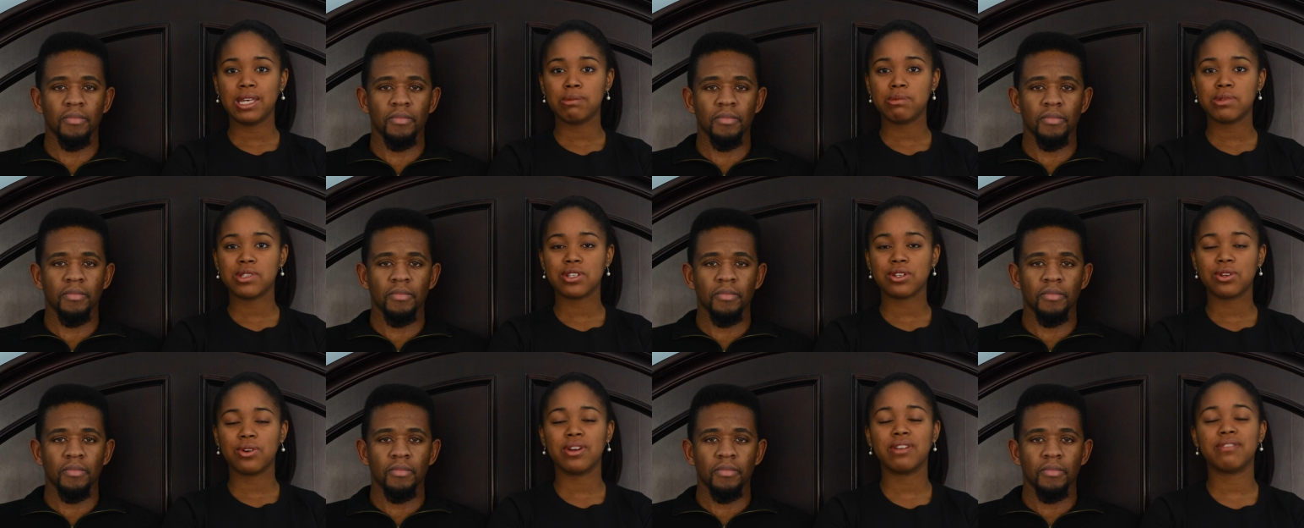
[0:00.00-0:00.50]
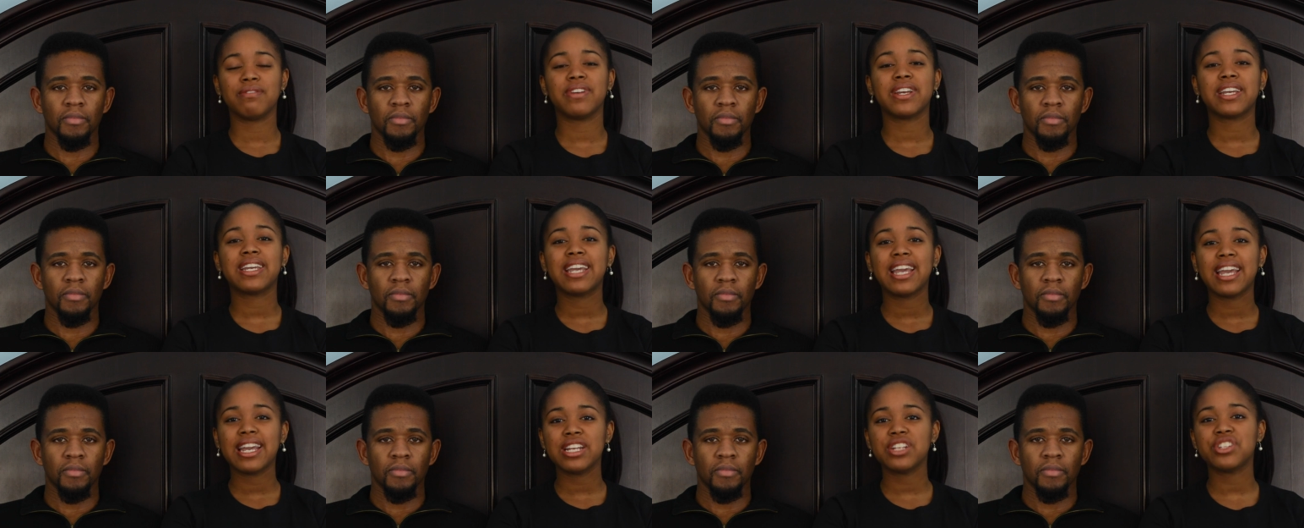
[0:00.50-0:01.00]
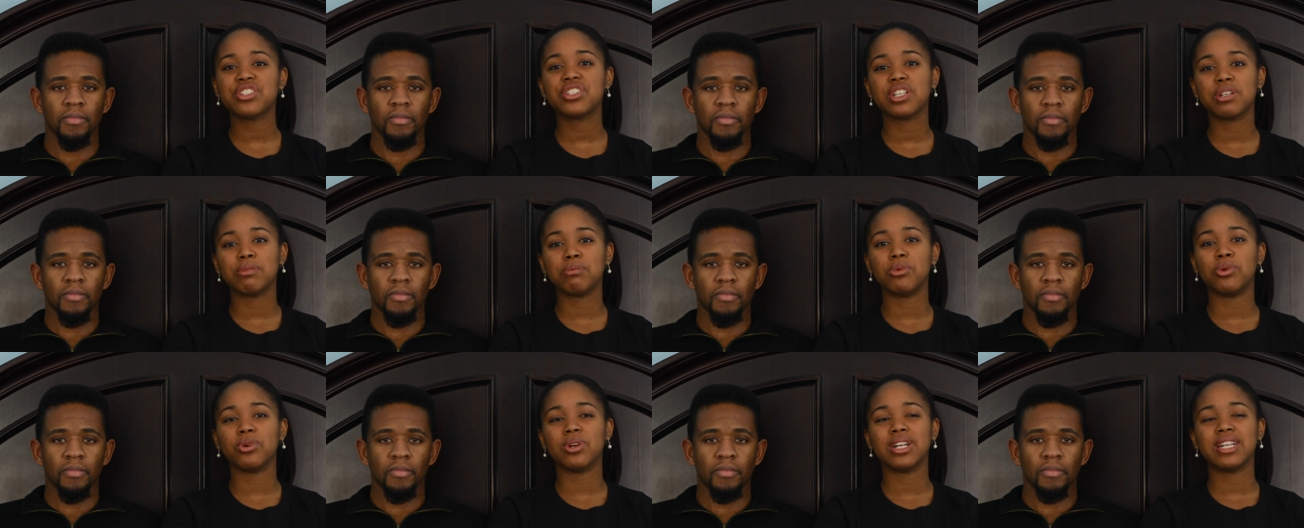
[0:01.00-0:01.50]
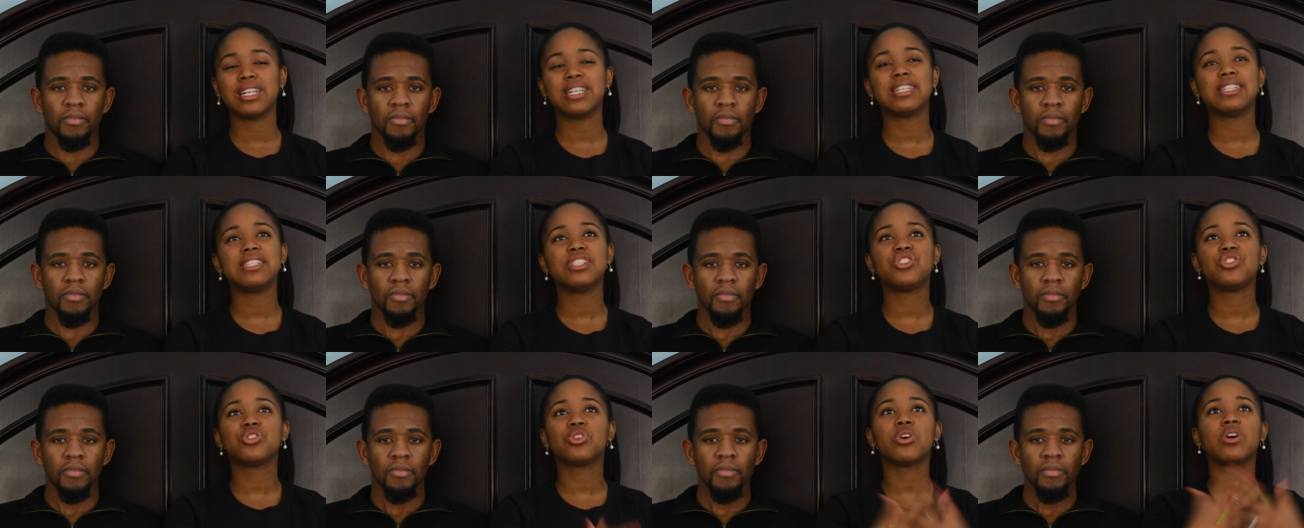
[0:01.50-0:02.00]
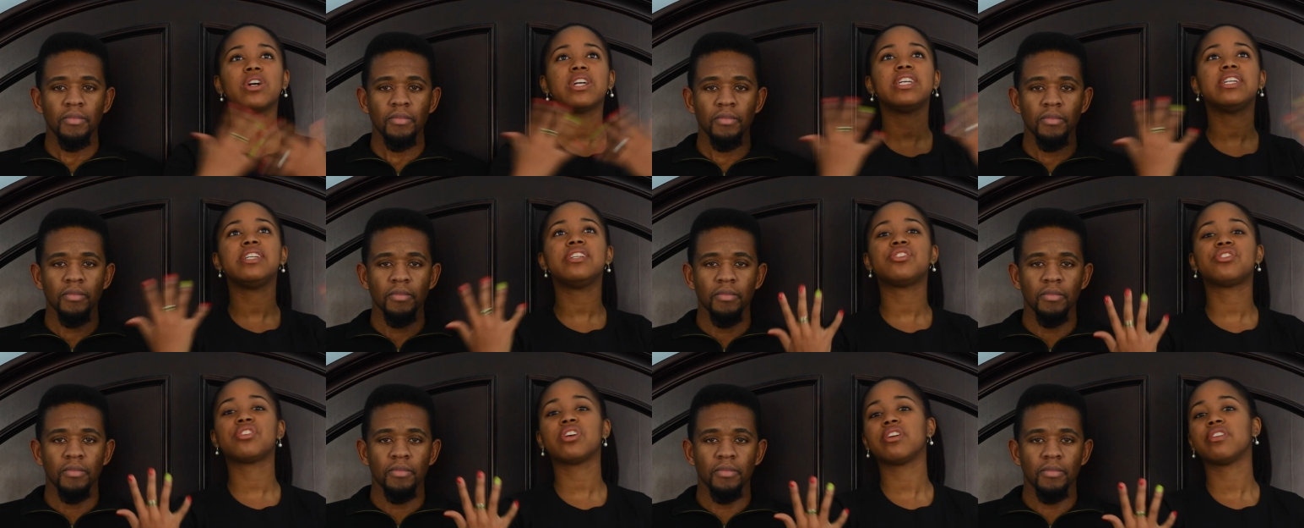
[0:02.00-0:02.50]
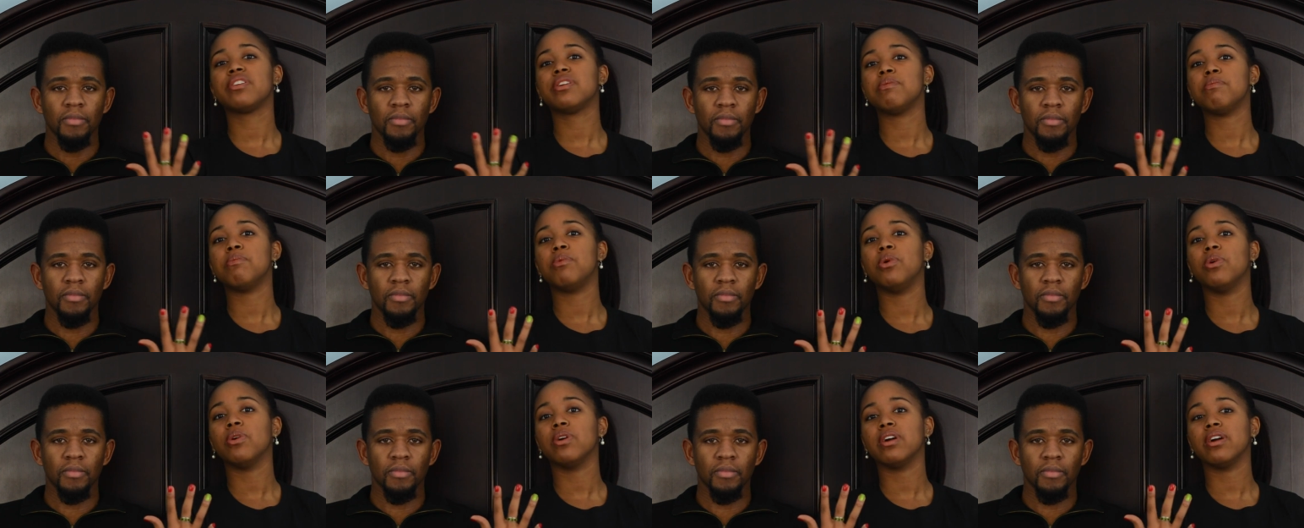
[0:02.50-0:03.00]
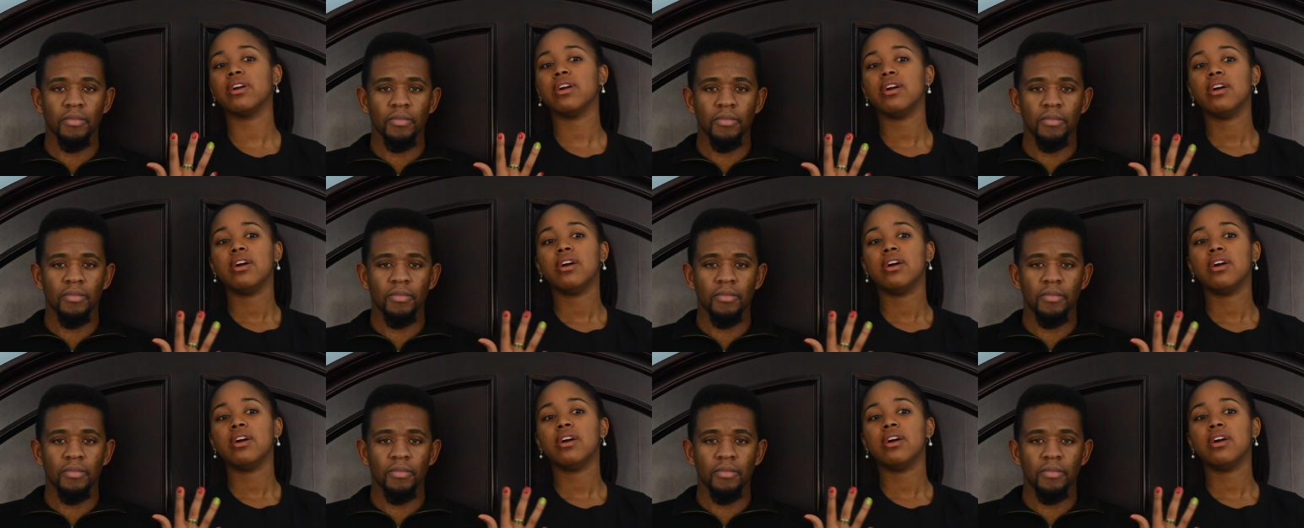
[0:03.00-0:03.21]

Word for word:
Speaker 1: able to go on vacation more and enjoy each other more.